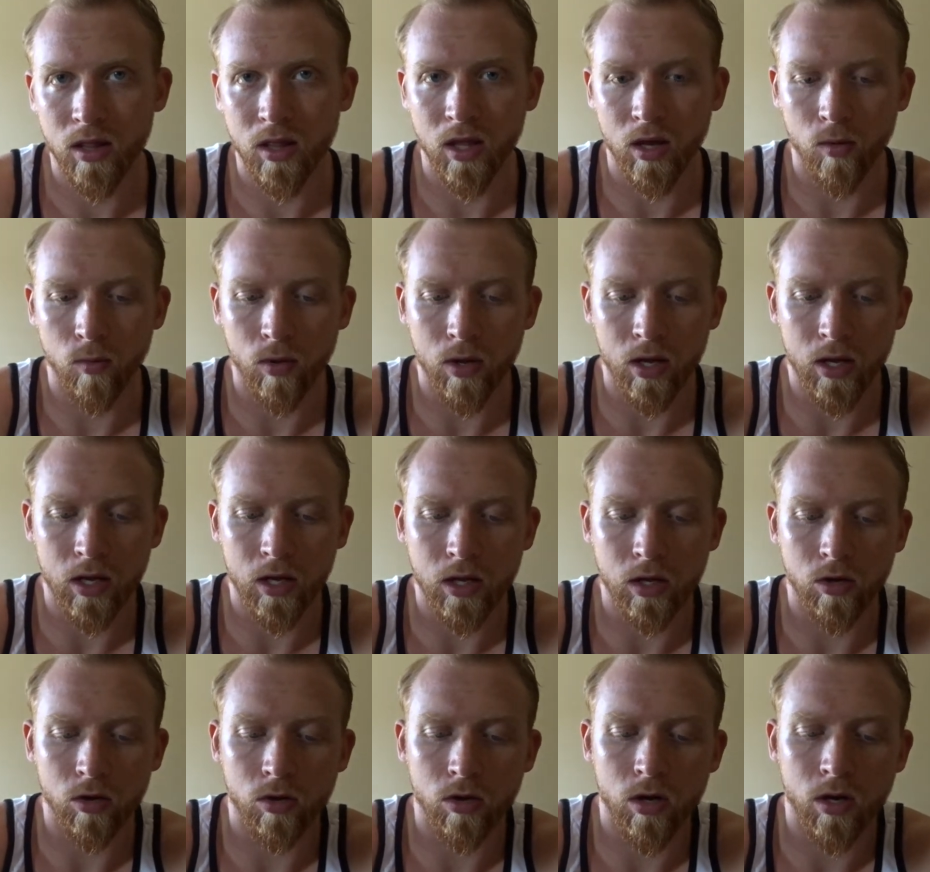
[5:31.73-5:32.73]
That way
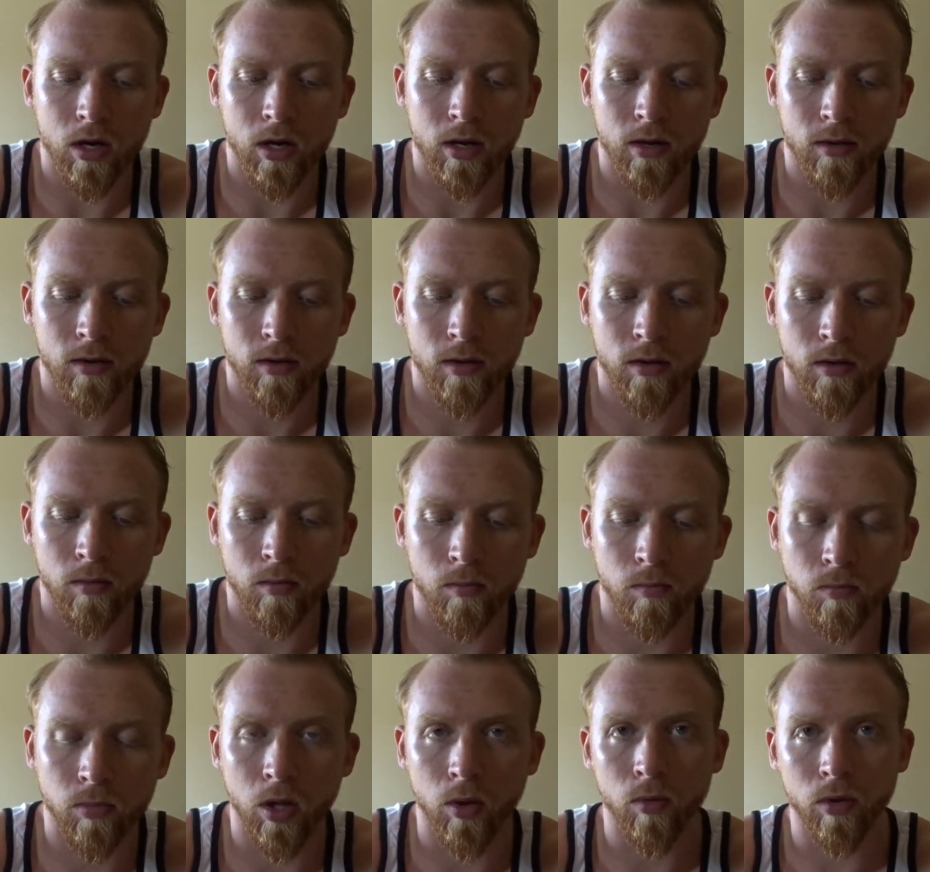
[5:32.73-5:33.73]
you're not
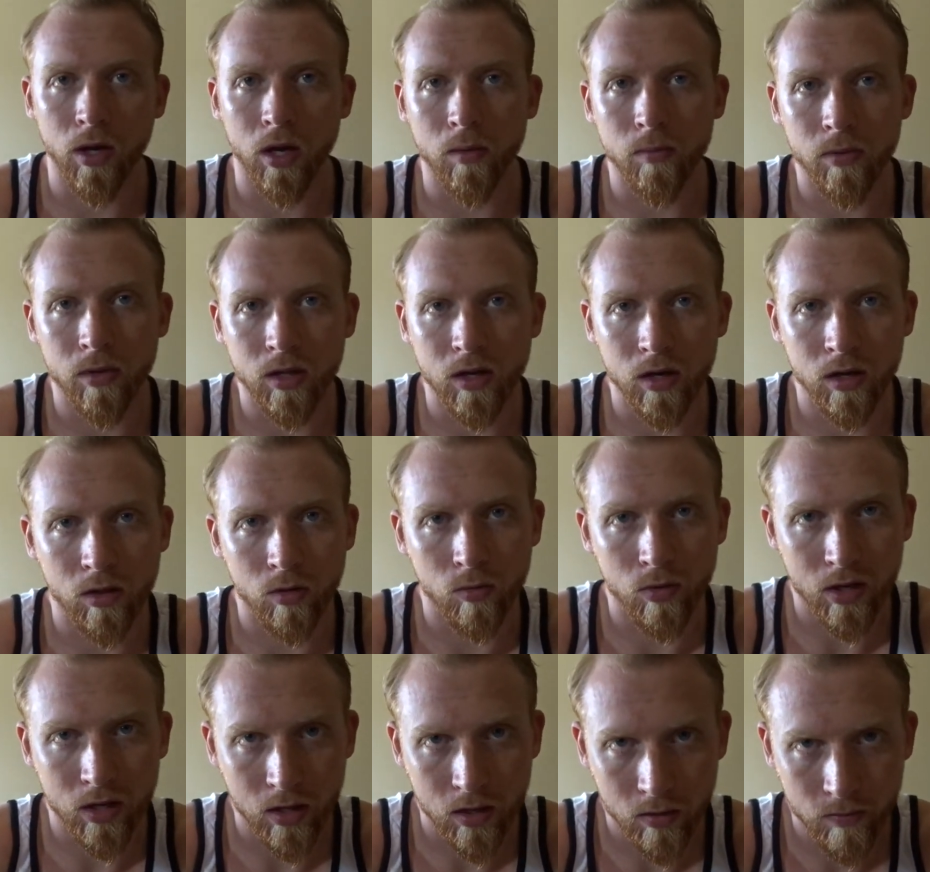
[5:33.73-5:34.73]
blowing up at the end of the
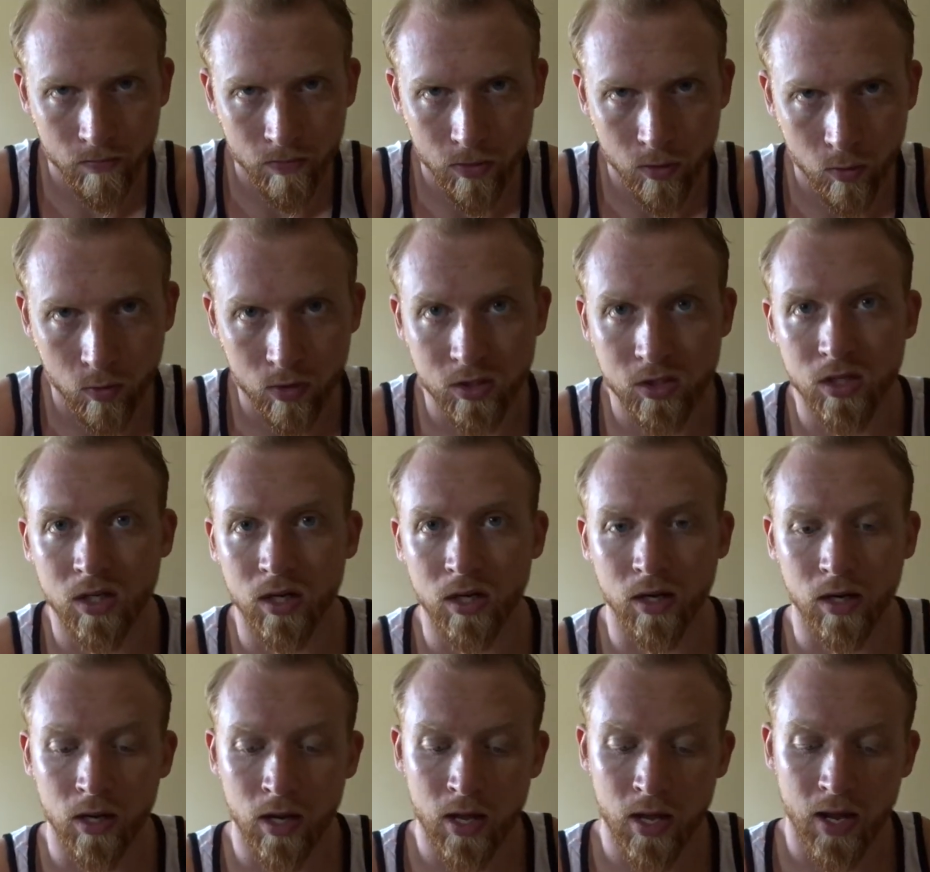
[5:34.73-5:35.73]
week, which
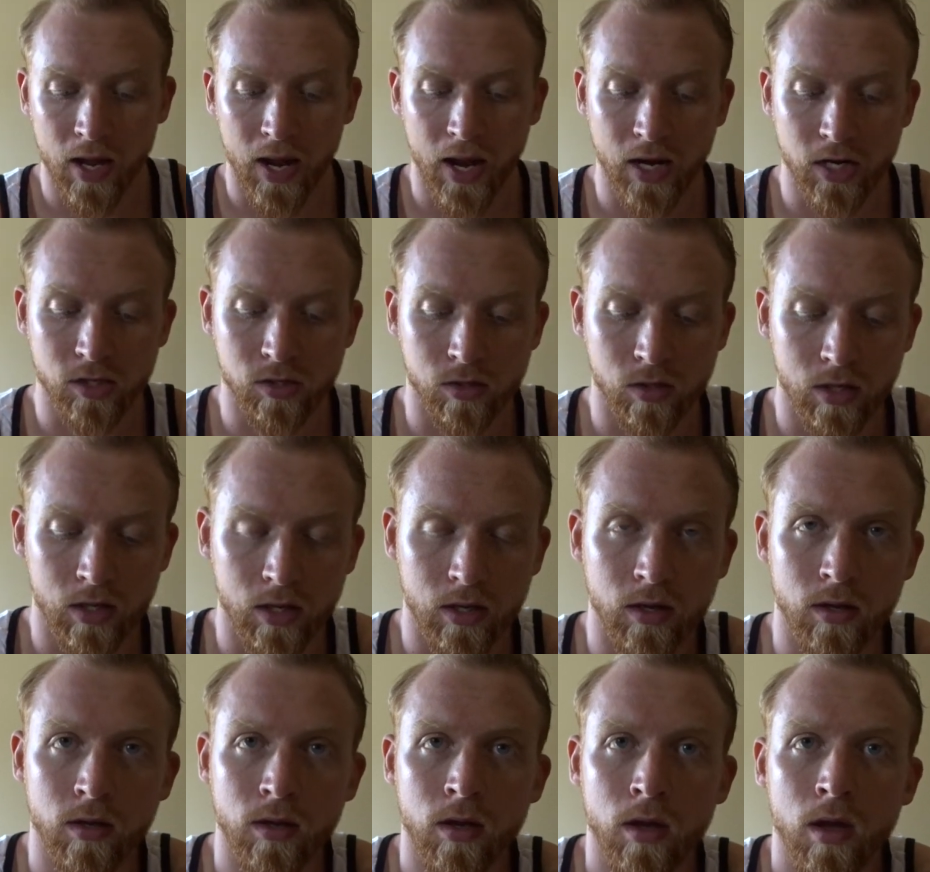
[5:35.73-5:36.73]
can actually
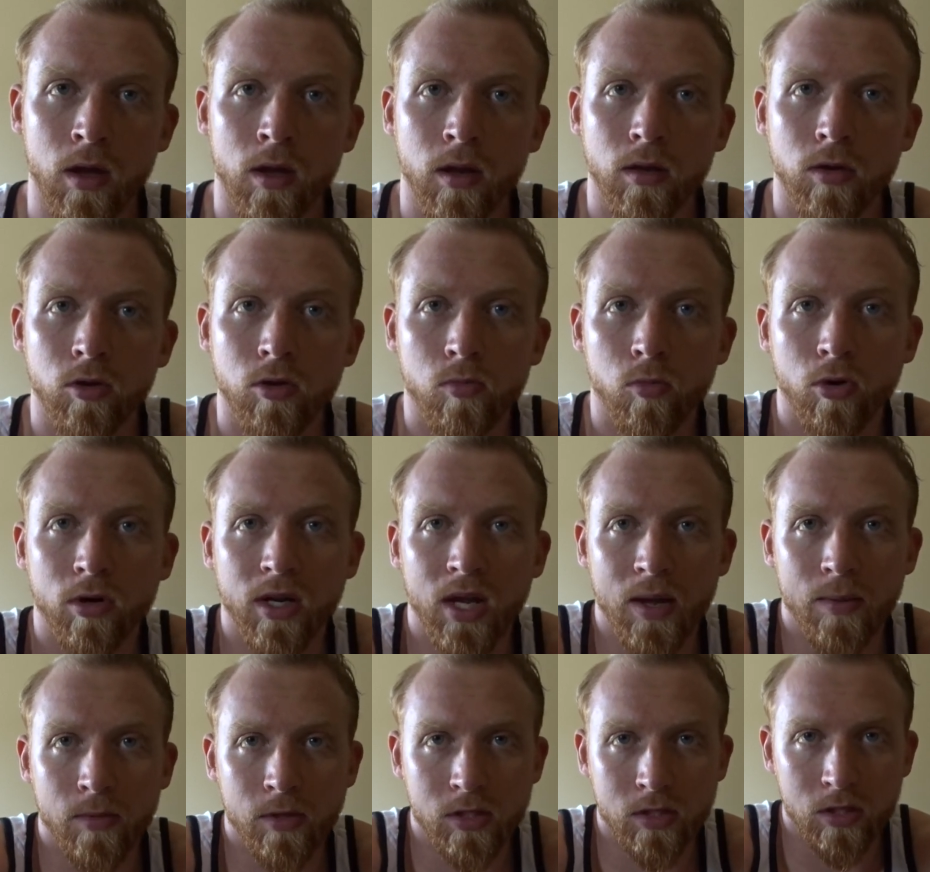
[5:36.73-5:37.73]
do more
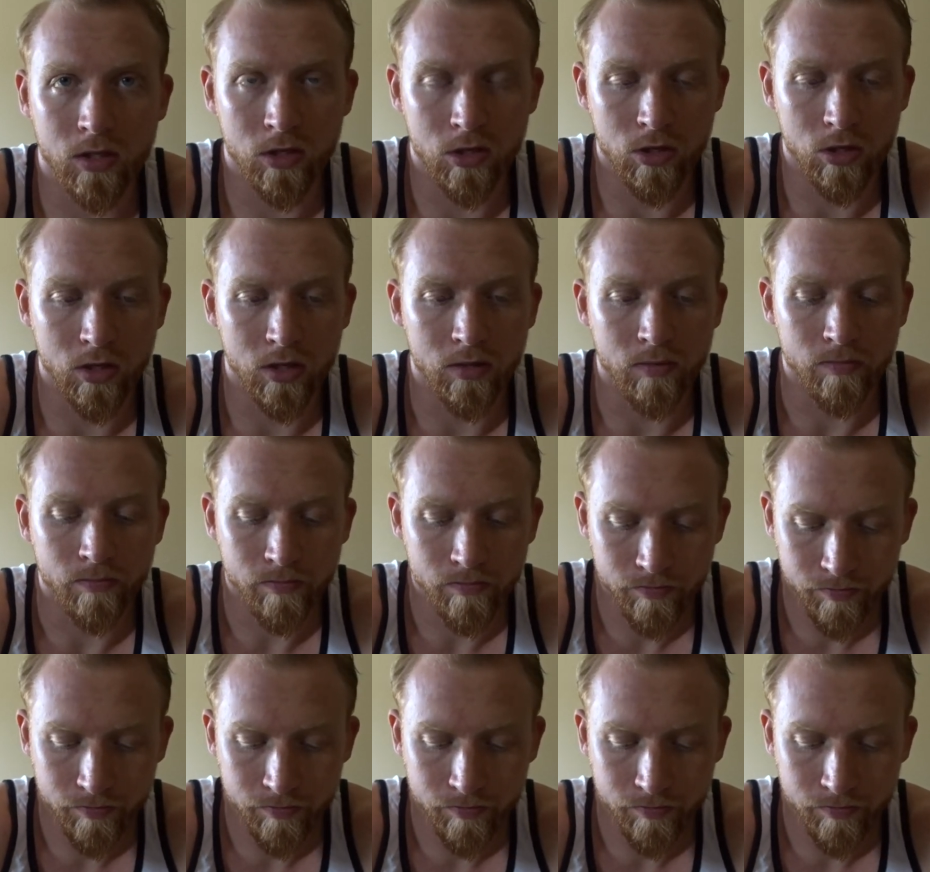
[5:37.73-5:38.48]
damage than good.